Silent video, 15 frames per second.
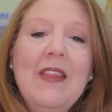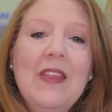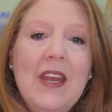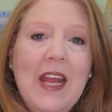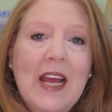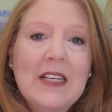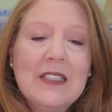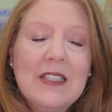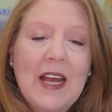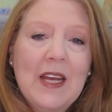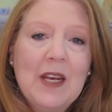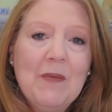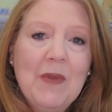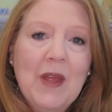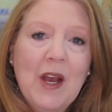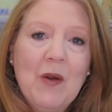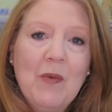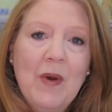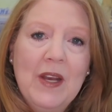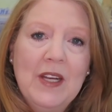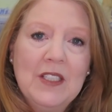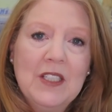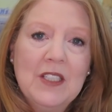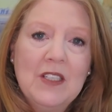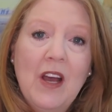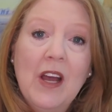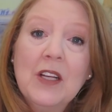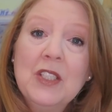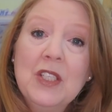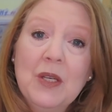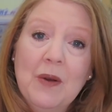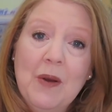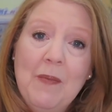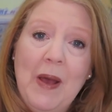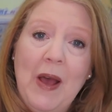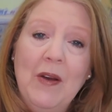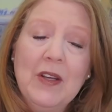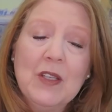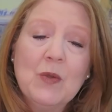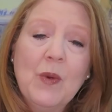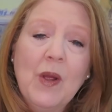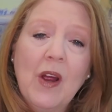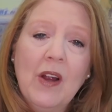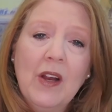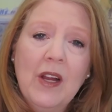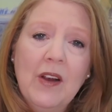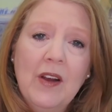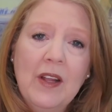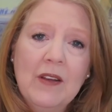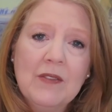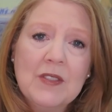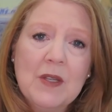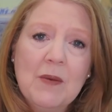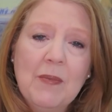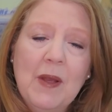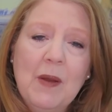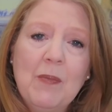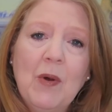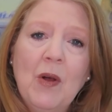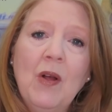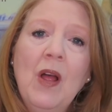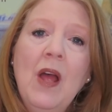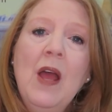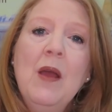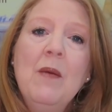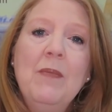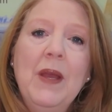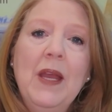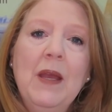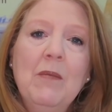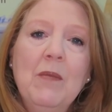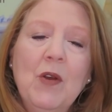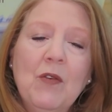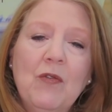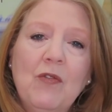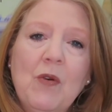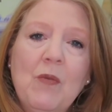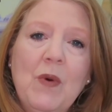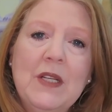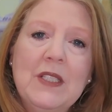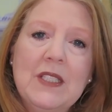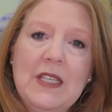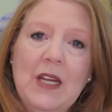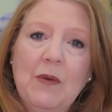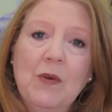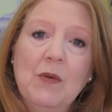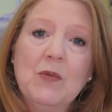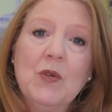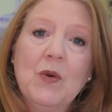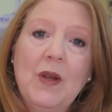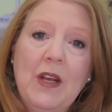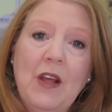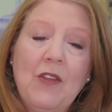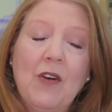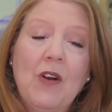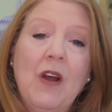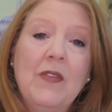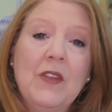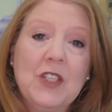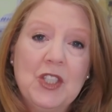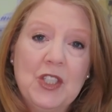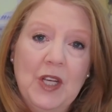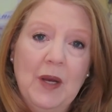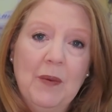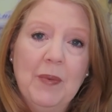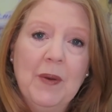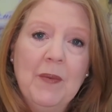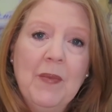The next item that I wanted to talk to you about is we are hearing of some people being moved from one stateroom to another on the ship.